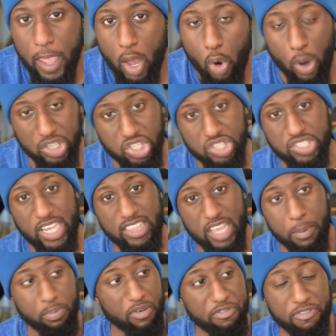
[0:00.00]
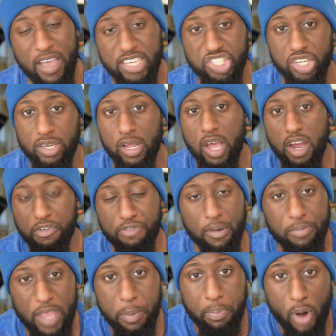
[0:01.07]
or I should say their profession, from
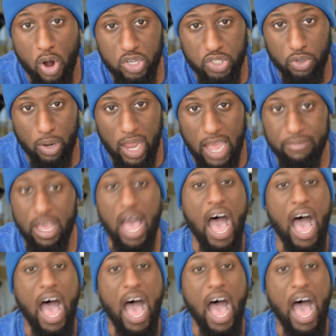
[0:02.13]
their personal life.